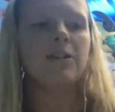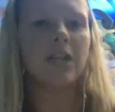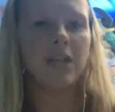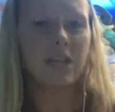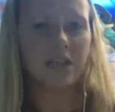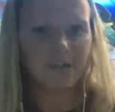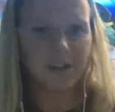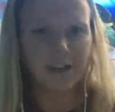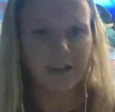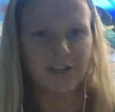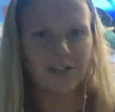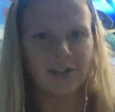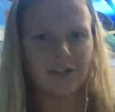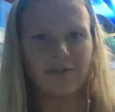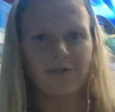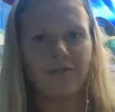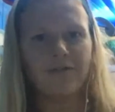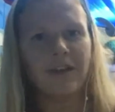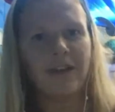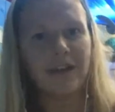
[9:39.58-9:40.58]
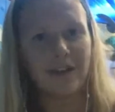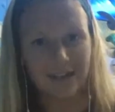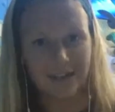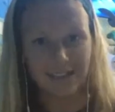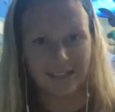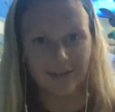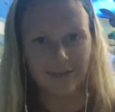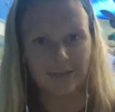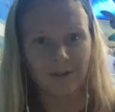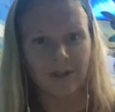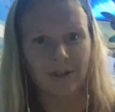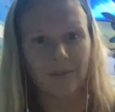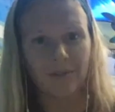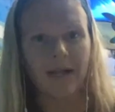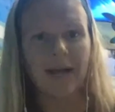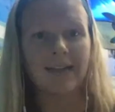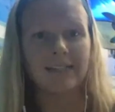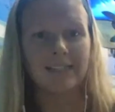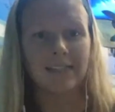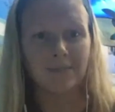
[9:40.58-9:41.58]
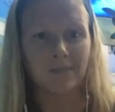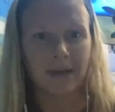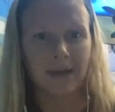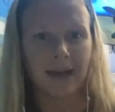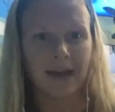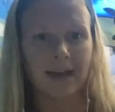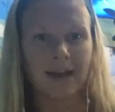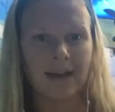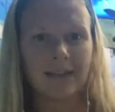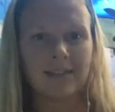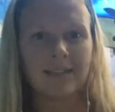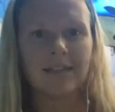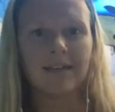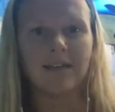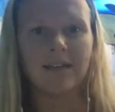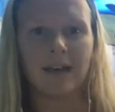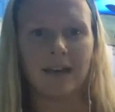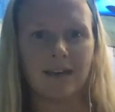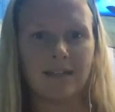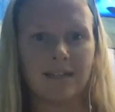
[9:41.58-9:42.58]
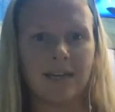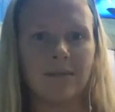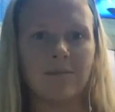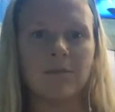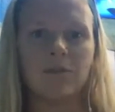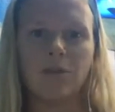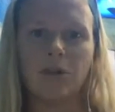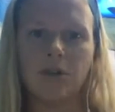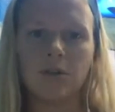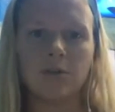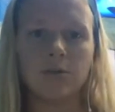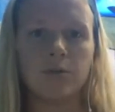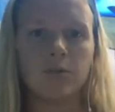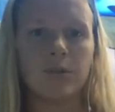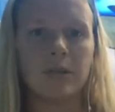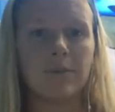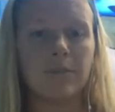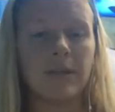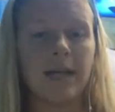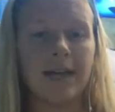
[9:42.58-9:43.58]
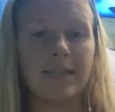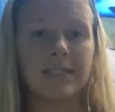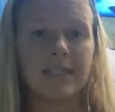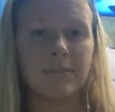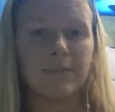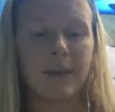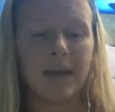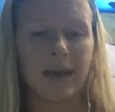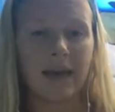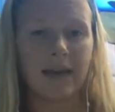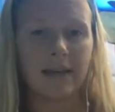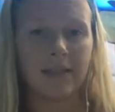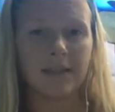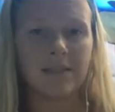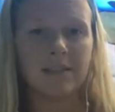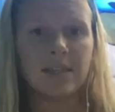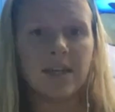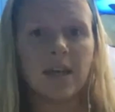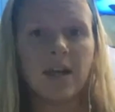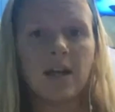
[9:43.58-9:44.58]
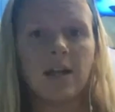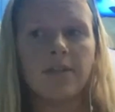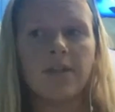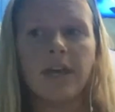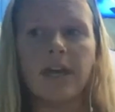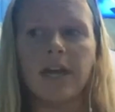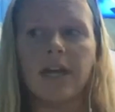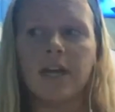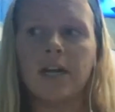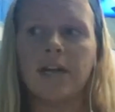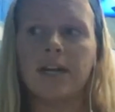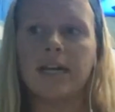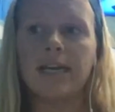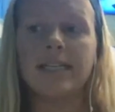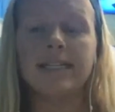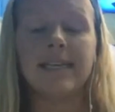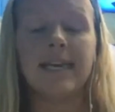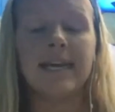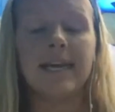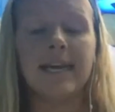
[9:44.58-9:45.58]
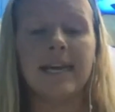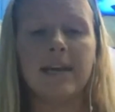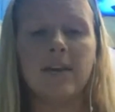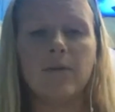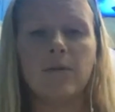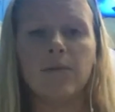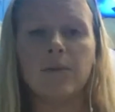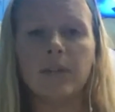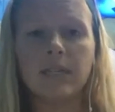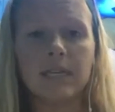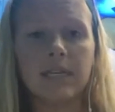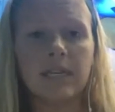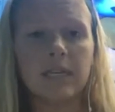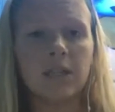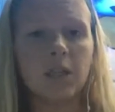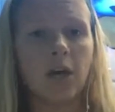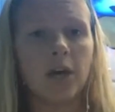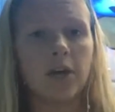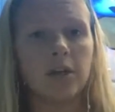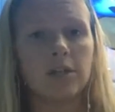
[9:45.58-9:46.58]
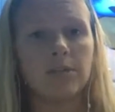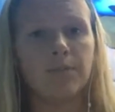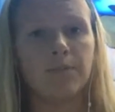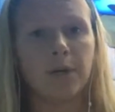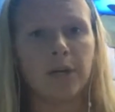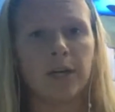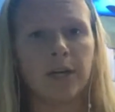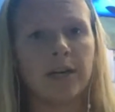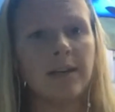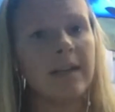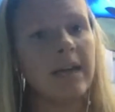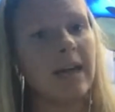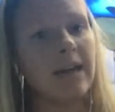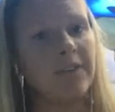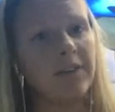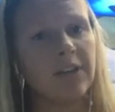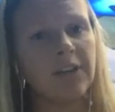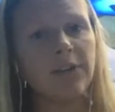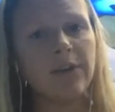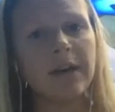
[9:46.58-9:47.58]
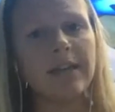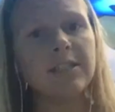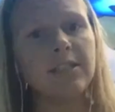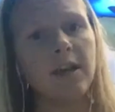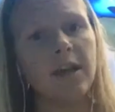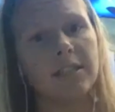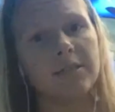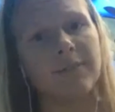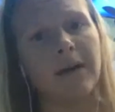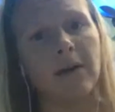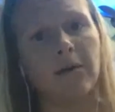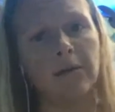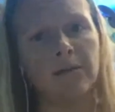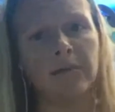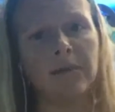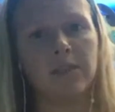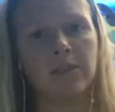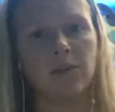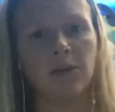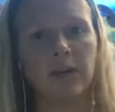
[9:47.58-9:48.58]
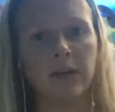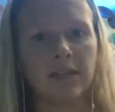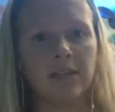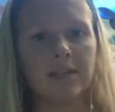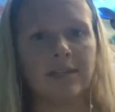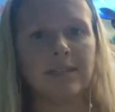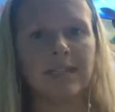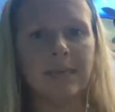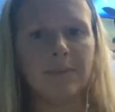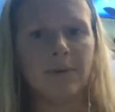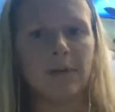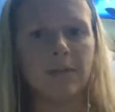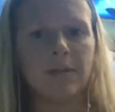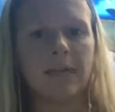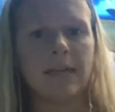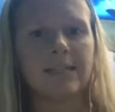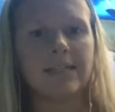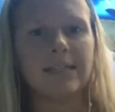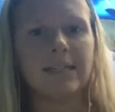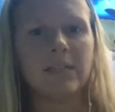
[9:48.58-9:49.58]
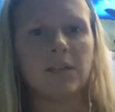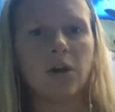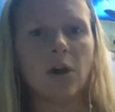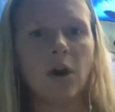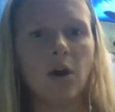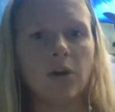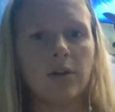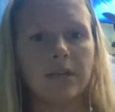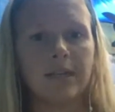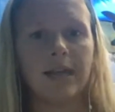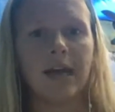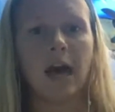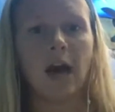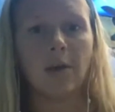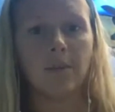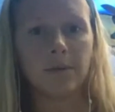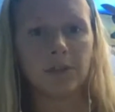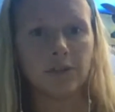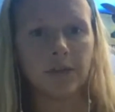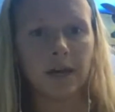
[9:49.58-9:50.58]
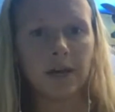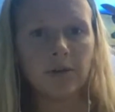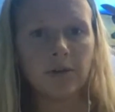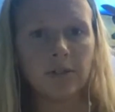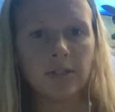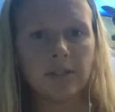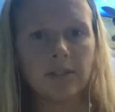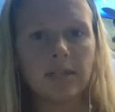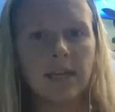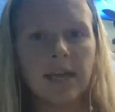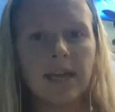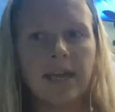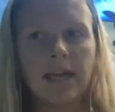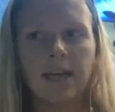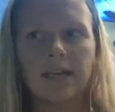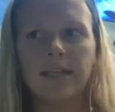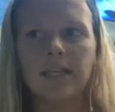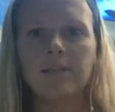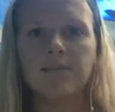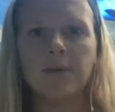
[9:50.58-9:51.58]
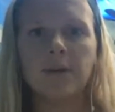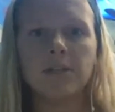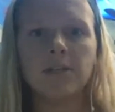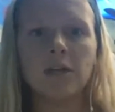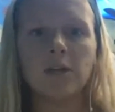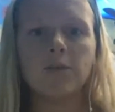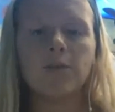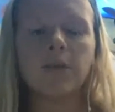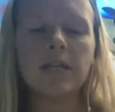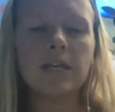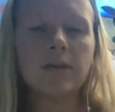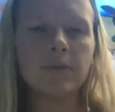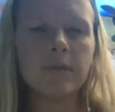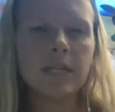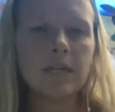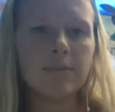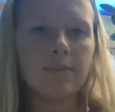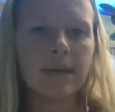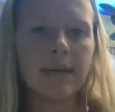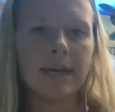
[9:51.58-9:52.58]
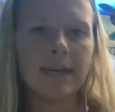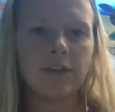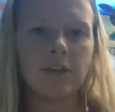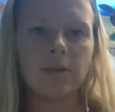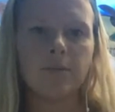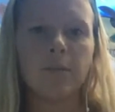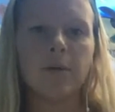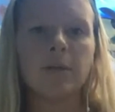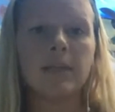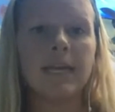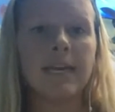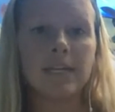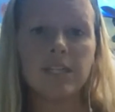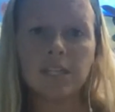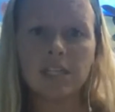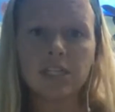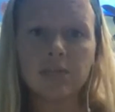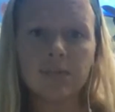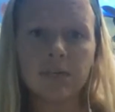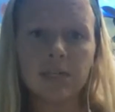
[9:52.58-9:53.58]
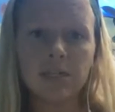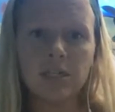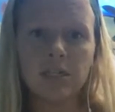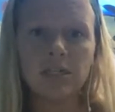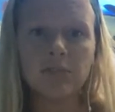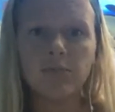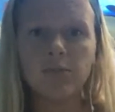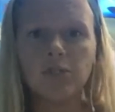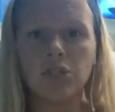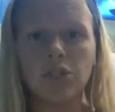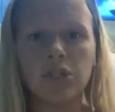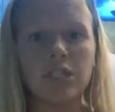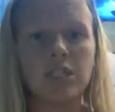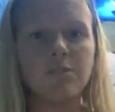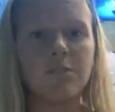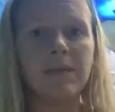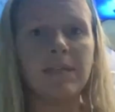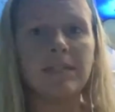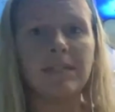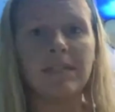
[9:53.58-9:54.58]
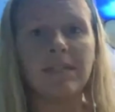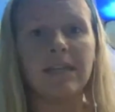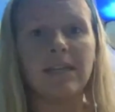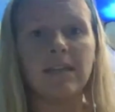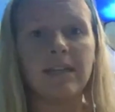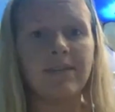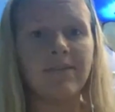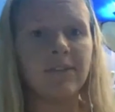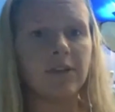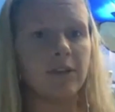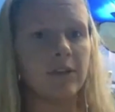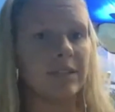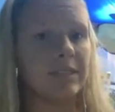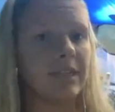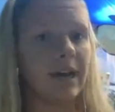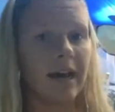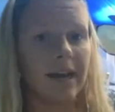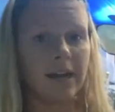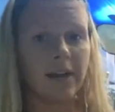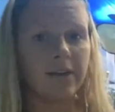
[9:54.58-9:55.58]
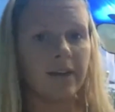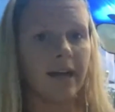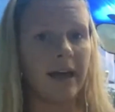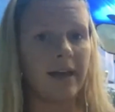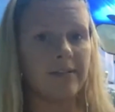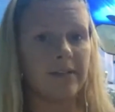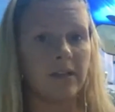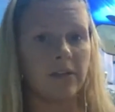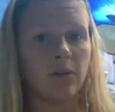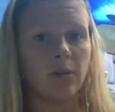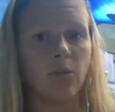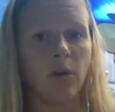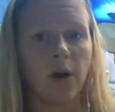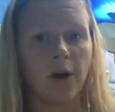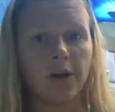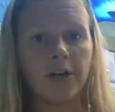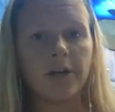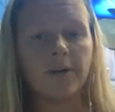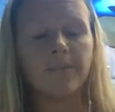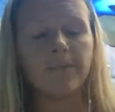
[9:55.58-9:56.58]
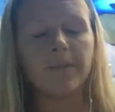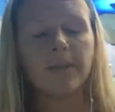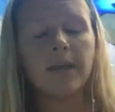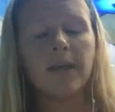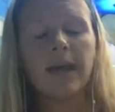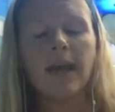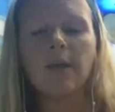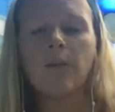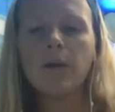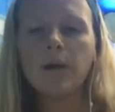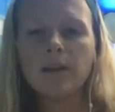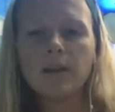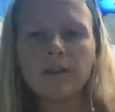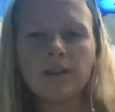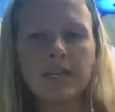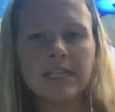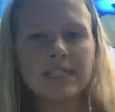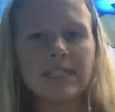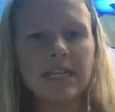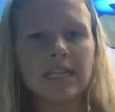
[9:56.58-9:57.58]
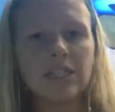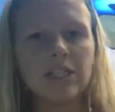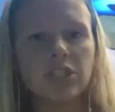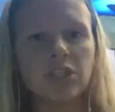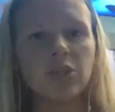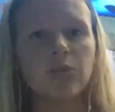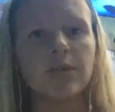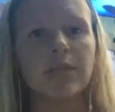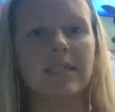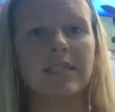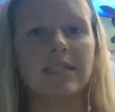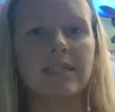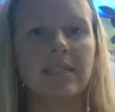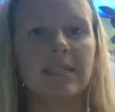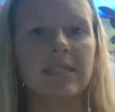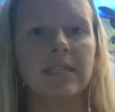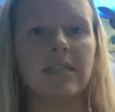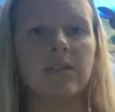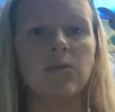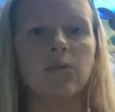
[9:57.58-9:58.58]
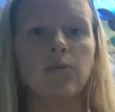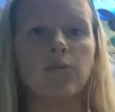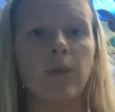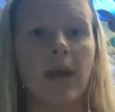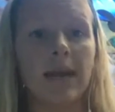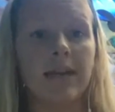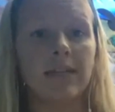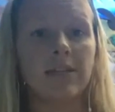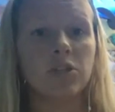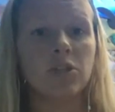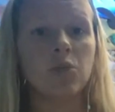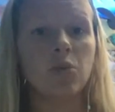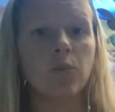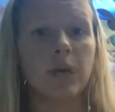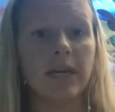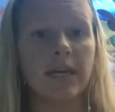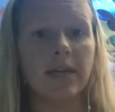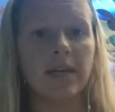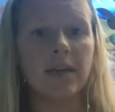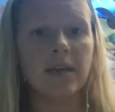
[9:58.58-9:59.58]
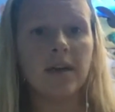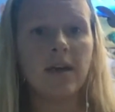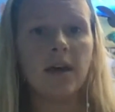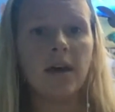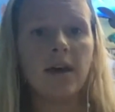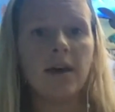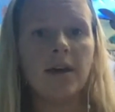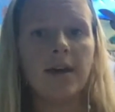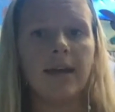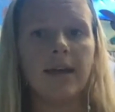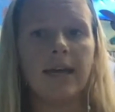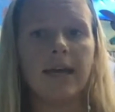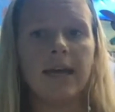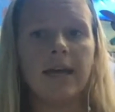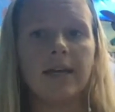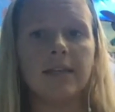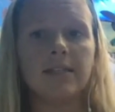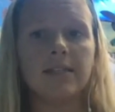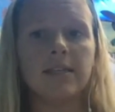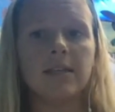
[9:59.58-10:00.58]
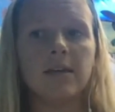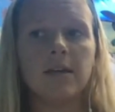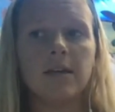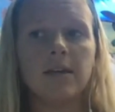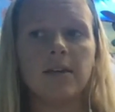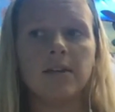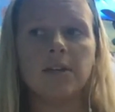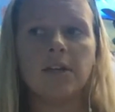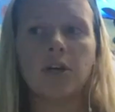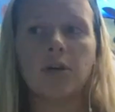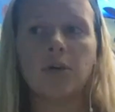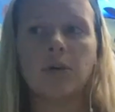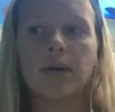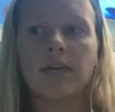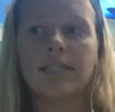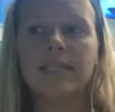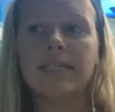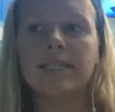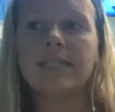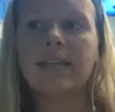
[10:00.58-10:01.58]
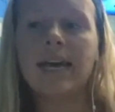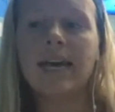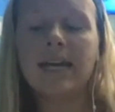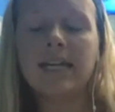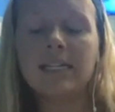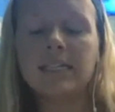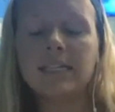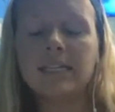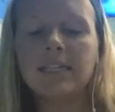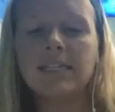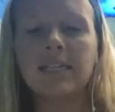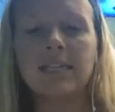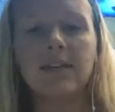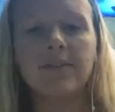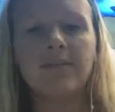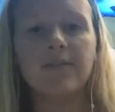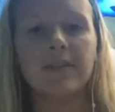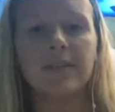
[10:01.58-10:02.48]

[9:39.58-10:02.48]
jellyfish look very similar to plastic bags, and a lot of times turtles will eat plastic bags. there is a really large bird that I think you guys talked about with Miss Dora in the seabird lesson called an albatross. And these birds are really, really big, and they're pelagic species, which just means that they live their entire lives on the water. And one of the things they do is eat red squid. And there was a scientist and a